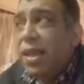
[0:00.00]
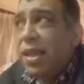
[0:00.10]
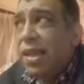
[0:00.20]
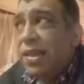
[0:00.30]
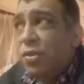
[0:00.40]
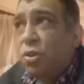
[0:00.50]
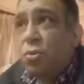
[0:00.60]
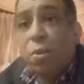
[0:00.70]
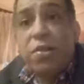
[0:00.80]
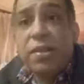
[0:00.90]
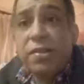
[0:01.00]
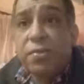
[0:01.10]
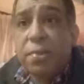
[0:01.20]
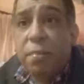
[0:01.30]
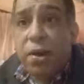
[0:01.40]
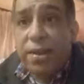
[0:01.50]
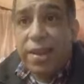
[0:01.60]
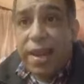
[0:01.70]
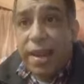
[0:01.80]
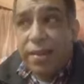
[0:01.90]
it do wonders with my
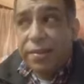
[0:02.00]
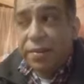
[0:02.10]
dad.